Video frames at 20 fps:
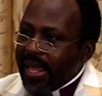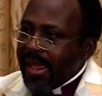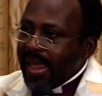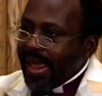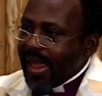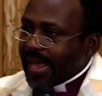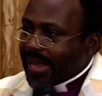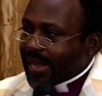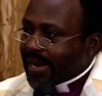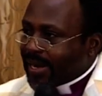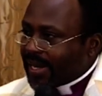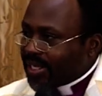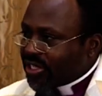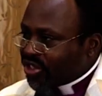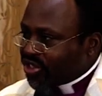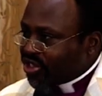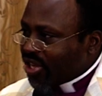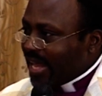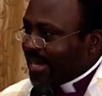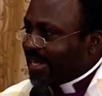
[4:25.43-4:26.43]
A
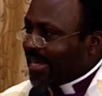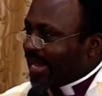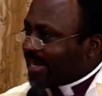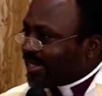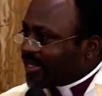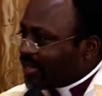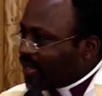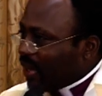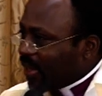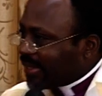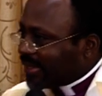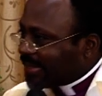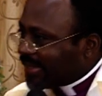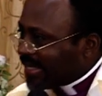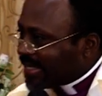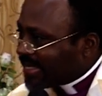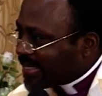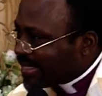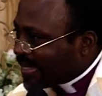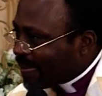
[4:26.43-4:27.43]
Christian that's not
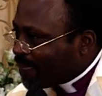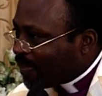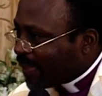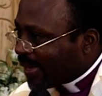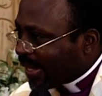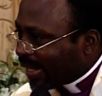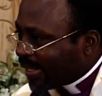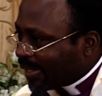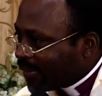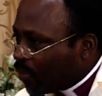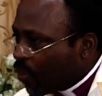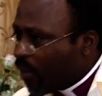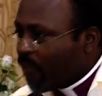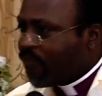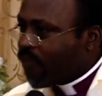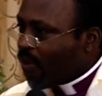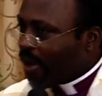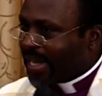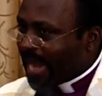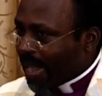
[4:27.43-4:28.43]
disciplined will fall